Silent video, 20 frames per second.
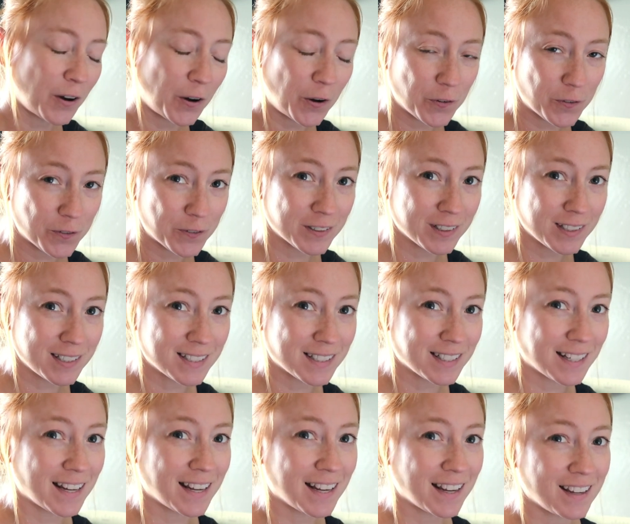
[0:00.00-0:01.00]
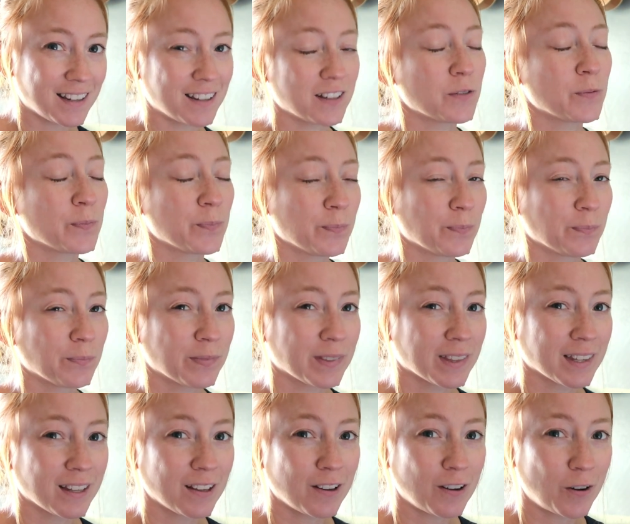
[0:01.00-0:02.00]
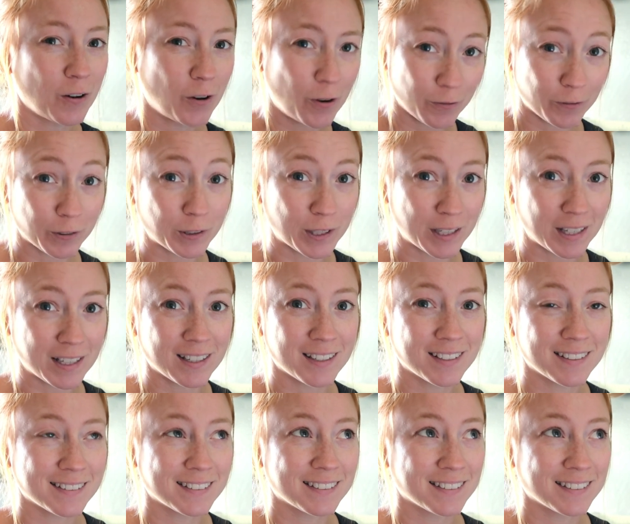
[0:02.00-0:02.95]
Hopefully today, hopefully